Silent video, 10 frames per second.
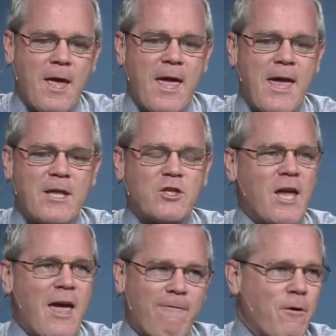hates
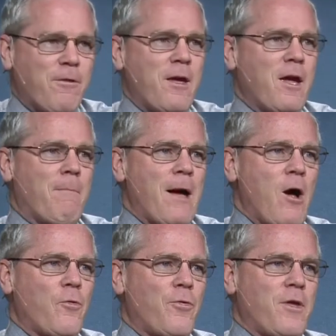everything
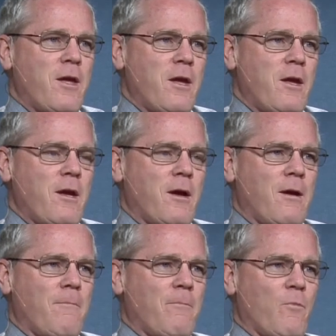about the
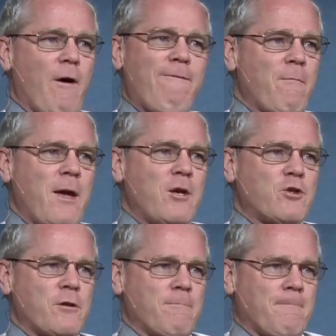
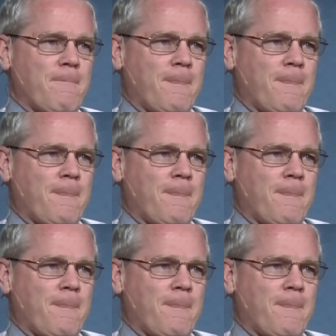Reformation,